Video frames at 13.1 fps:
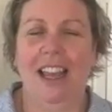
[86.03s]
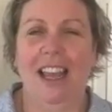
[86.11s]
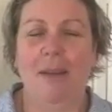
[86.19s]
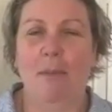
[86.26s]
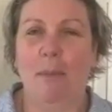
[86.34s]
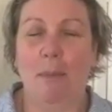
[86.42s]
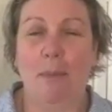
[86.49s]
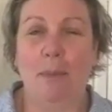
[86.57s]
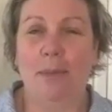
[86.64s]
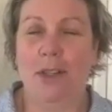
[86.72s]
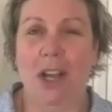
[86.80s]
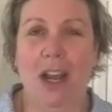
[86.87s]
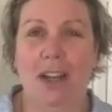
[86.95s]
it
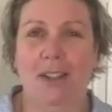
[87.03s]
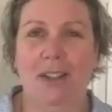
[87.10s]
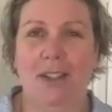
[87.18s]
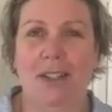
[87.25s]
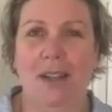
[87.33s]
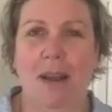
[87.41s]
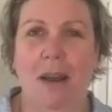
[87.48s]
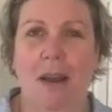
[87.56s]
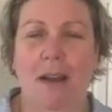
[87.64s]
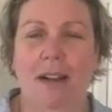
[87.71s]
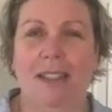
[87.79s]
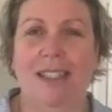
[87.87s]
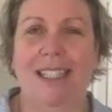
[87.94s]
just
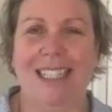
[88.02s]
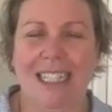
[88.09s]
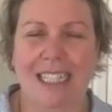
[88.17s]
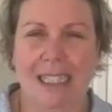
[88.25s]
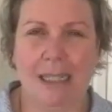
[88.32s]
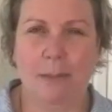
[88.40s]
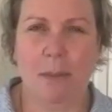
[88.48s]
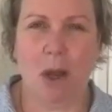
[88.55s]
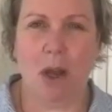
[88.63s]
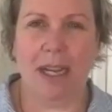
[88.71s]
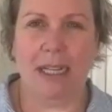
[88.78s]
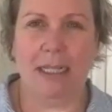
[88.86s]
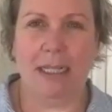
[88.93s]

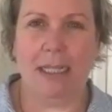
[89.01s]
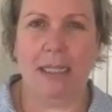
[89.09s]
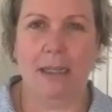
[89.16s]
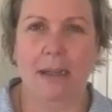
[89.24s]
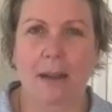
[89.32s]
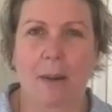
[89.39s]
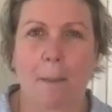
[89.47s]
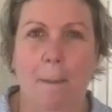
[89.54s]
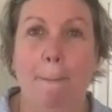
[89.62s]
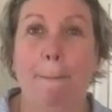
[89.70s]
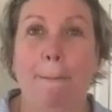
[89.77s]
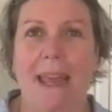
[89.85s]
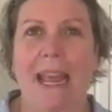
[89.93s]
systemized
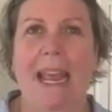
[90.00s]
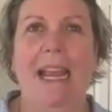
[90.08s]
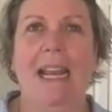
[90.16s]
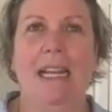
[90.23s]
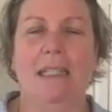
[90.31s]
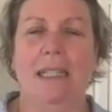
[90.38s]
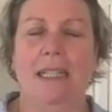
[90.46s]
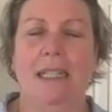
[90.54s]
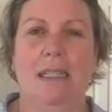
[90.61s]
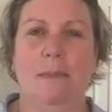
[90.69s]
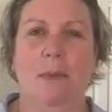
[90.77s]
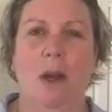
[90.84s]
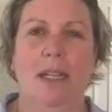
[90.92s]
me. It
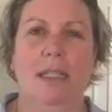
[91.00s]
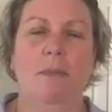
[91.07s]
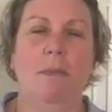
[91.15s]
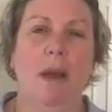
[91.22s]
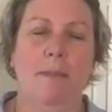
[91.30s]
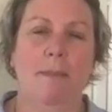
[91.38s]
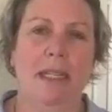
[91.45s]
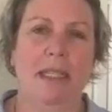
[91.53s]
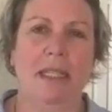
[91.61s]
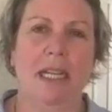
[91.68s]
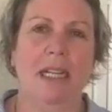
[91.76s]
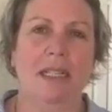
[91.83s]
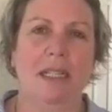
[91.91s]
systemized my
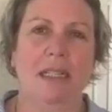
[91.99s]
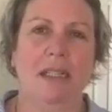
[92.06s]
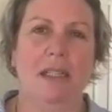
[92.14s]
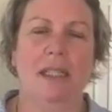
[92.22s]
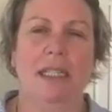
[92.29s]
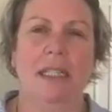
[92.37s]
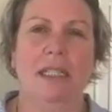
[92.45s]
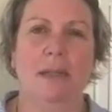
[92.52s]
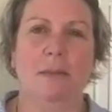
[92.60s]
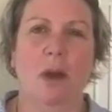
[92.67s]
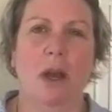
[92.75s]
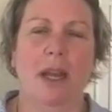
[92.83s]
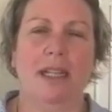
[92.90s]
business. It
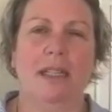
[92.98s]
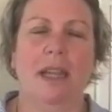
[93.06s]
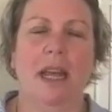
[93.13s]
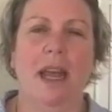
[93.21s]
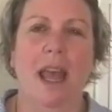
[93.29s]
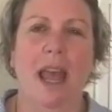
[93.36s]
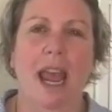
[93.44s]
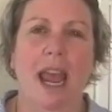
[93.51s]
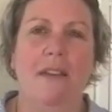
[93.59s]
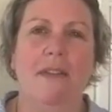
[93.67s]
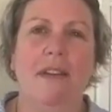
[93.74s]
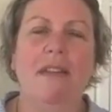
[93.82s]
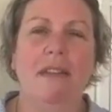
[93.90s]
systemized
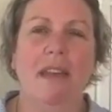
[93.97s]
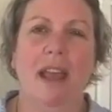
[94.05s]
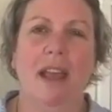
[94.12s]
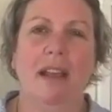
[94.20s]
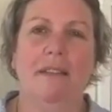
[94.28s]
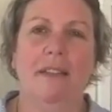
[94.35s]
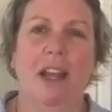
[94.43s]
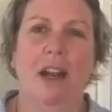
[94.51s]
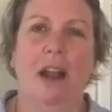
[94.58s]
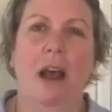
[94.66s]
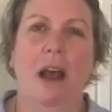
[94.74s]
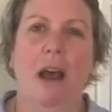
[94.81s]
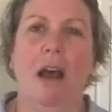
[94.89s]
everything that
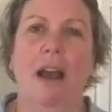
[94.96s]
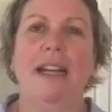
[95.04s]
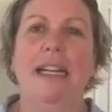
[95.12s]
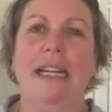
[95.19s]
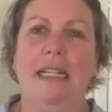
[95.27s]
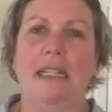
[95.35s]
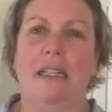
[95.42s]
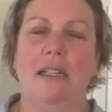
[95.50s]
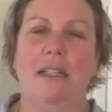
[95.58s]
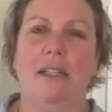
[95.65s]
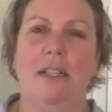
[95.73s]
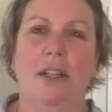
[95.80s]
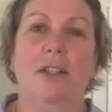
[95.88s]
I needed
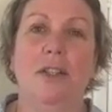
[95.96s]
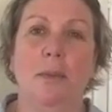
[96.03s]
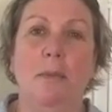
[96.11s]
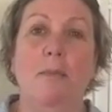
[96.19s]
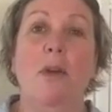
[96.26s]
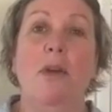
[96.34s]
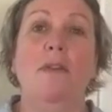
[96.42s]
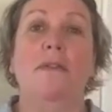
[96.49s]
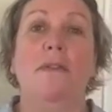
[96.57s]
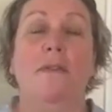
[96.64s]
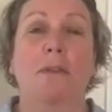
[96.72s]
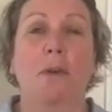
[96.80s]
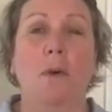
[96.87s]
to do to move
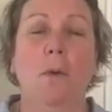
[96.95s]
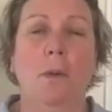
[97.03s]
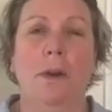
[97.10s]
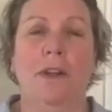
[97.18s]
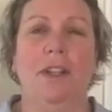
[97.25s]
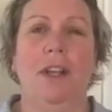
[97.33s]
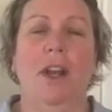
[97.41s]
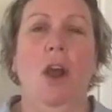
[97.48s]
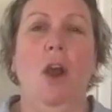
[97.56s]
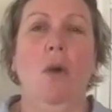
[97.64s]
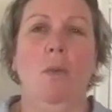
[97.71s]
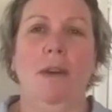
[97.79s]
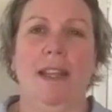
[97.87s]
forward
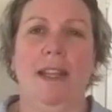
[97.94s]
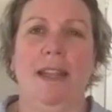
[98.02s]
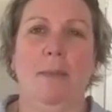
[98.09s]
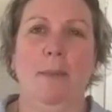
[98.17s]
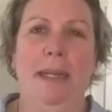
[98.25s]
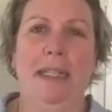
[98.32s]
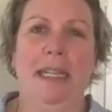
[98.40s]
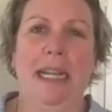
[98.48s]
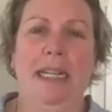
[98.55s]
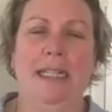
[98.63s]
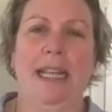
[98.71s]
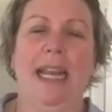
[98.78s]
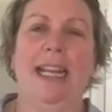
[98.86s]
within the
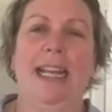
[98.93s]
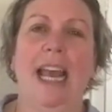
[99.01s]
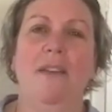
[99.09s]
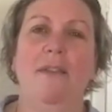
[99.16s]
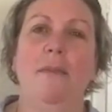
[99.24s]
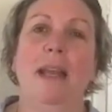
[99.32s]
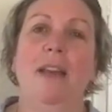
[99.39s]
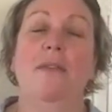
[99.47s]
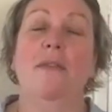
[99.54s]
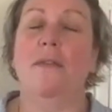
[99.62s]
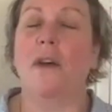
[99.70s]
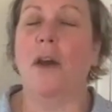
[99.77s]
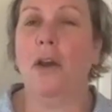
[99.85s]
business. It gave me
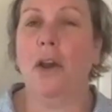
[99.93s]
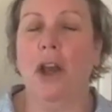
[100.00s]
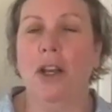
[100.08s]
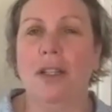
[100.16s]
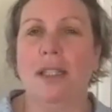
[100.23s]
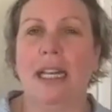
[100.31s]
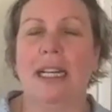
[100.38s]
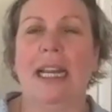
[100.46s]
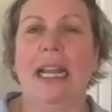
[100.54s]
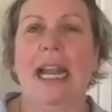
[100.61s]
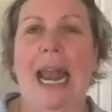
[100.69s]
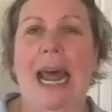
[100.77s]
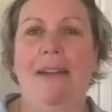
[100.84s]
focus and
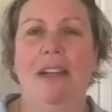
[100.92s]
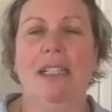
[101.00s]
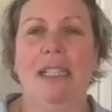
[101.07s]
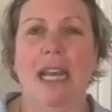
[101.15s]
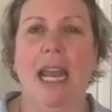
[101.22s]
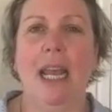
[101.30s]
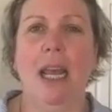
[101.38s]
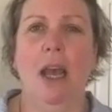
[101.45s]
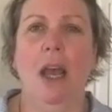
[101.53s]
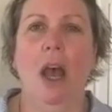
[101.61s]
clarity